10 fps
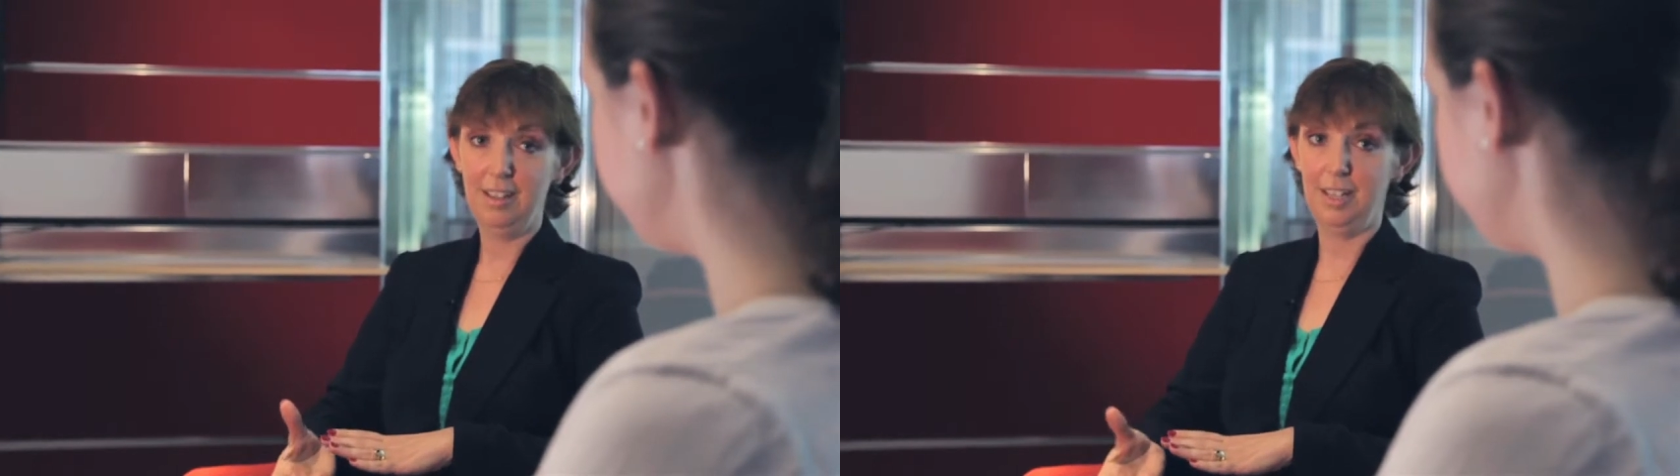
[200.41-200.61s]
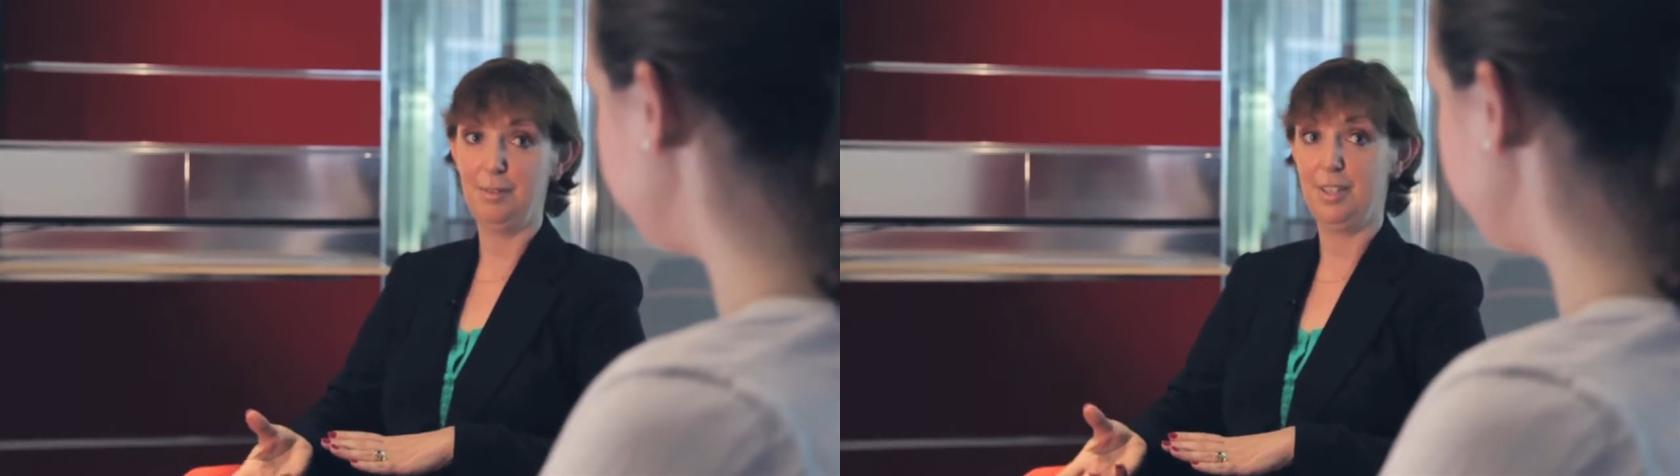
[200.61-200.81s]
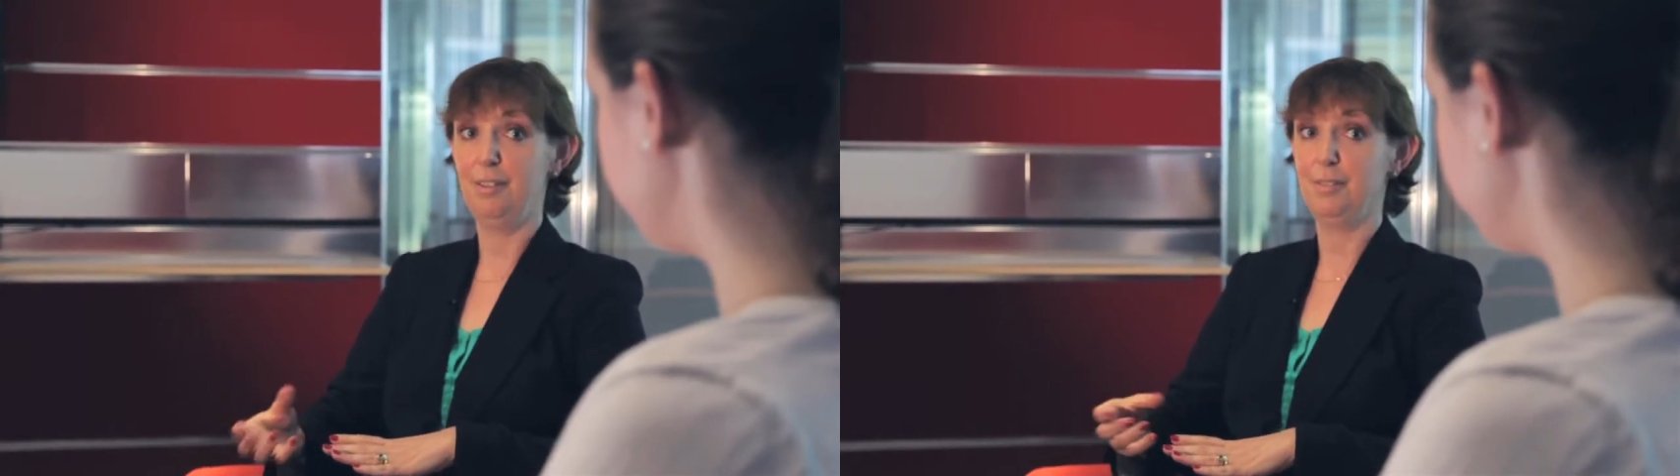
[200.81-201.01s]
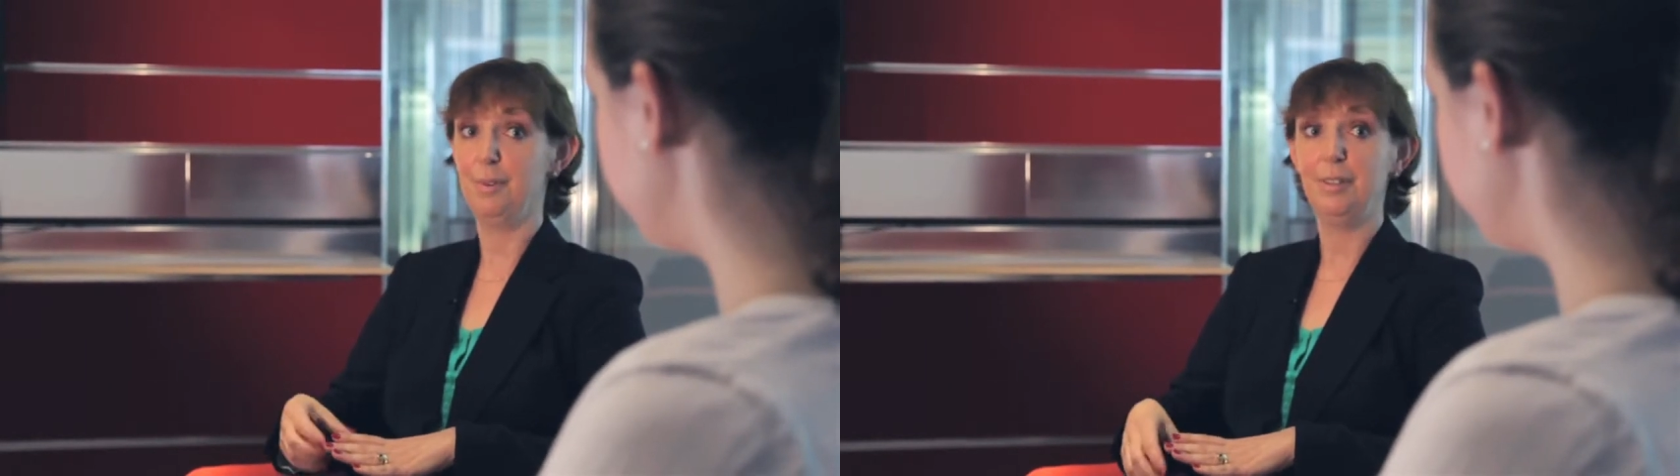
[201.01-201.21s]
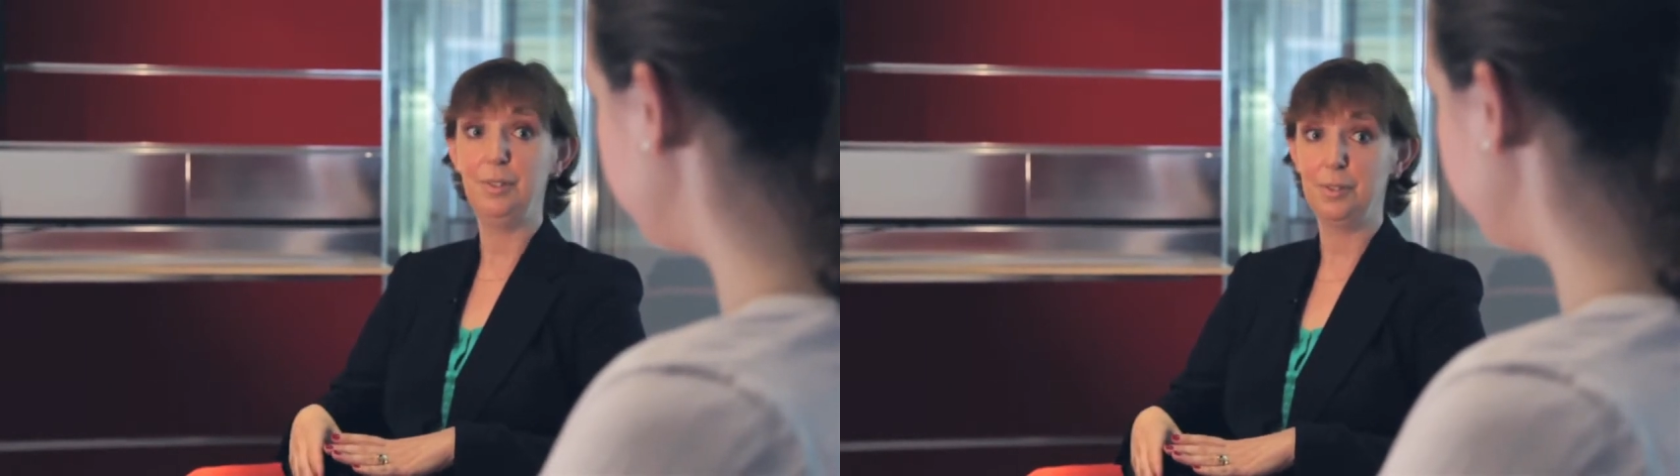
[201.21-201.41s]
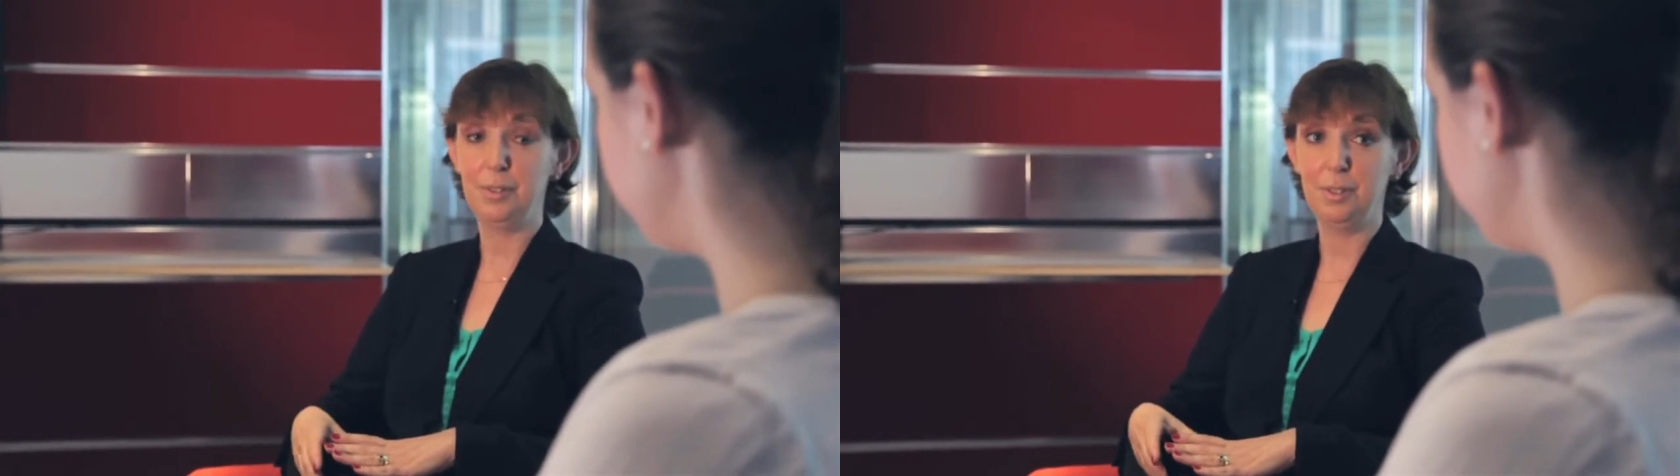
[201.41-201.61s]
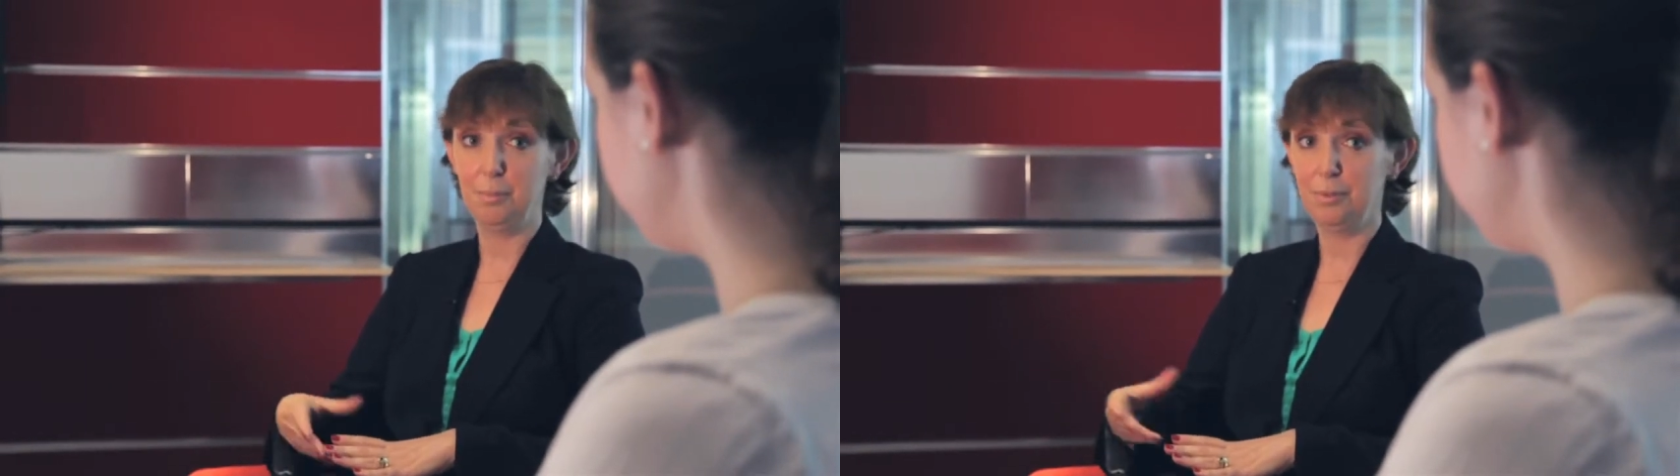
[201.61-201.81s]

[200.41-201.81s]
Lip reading: He was there as Murray Johnston